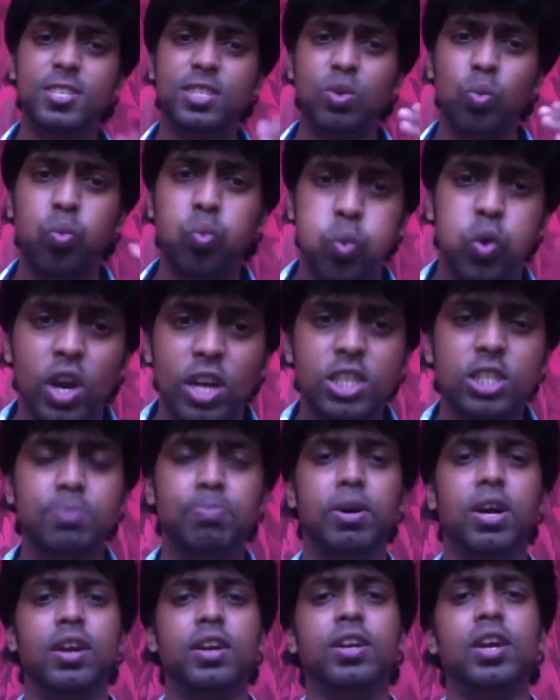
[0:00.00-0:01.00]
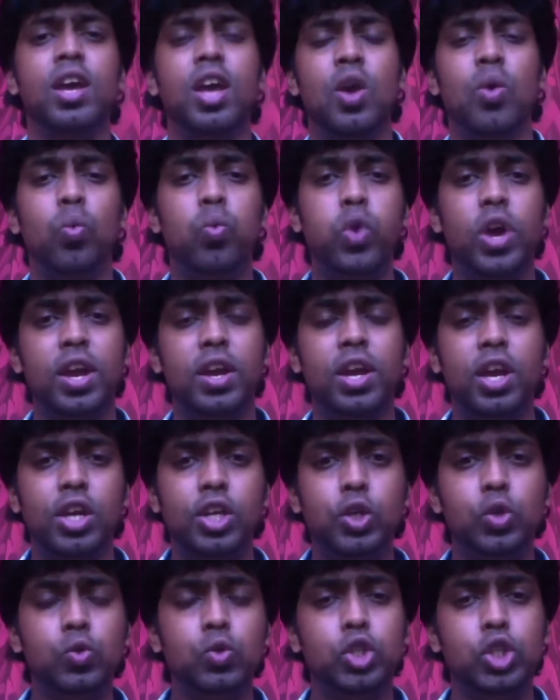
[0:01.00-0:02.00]
is the worst part, where
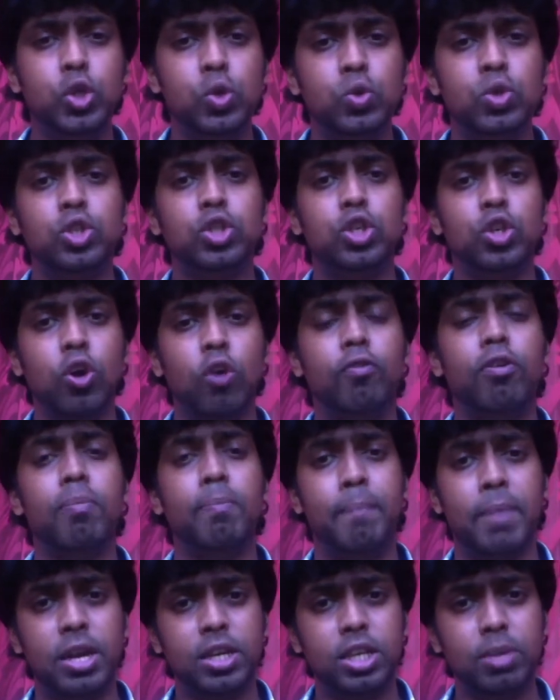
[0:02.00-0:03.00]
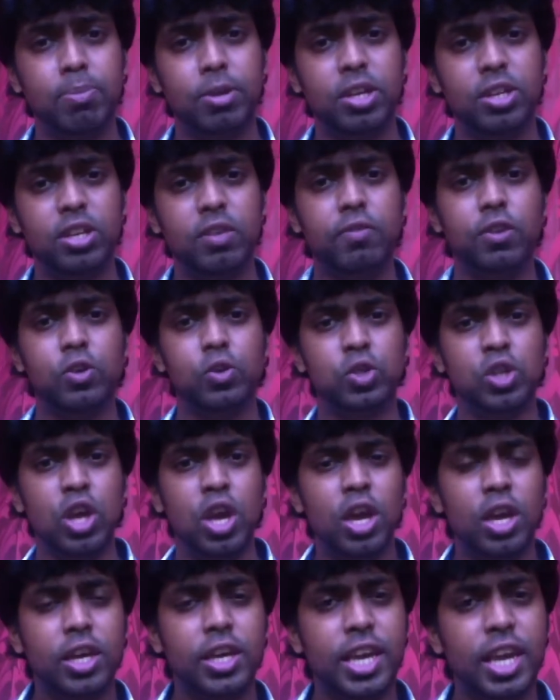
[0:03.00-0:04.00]
you choose to go for multiple interviews,
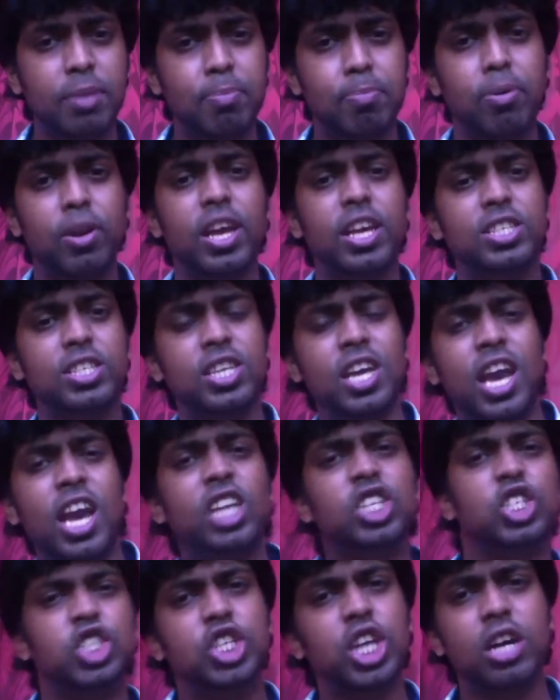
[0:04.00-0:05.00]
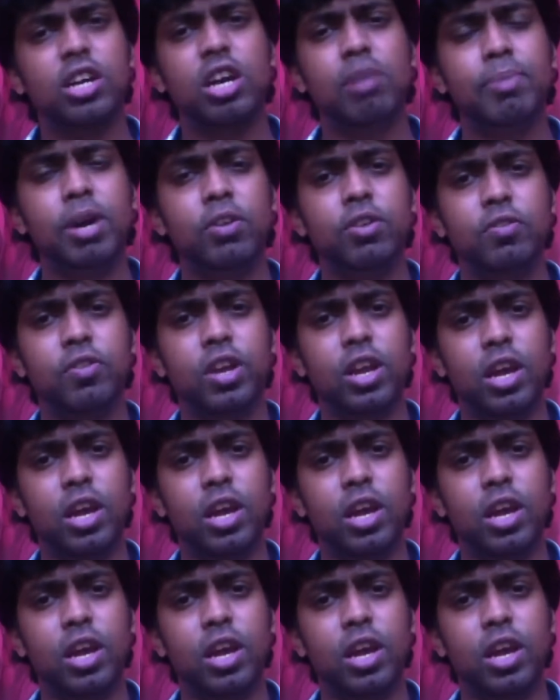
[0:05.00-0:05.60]
get placed, and chuck them out of your